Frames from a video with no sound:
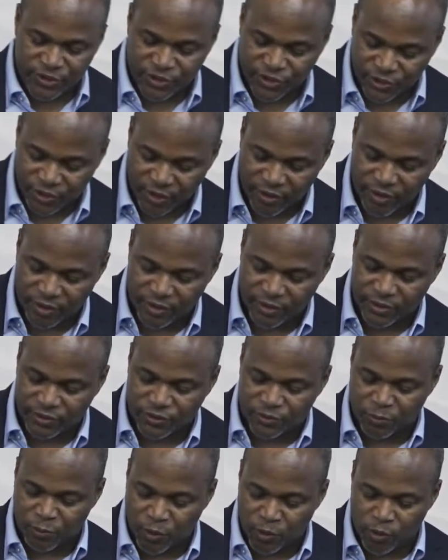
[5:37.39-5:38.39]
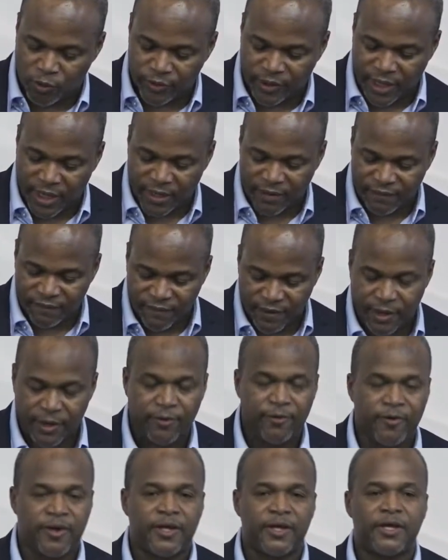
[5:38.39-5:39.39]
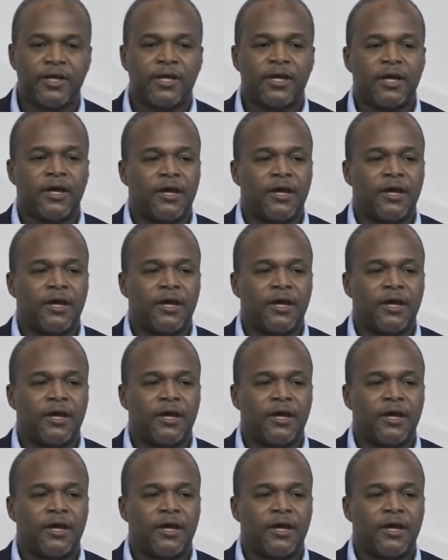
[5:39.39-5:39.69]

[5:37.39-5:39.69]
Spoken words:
Stearns wrote a very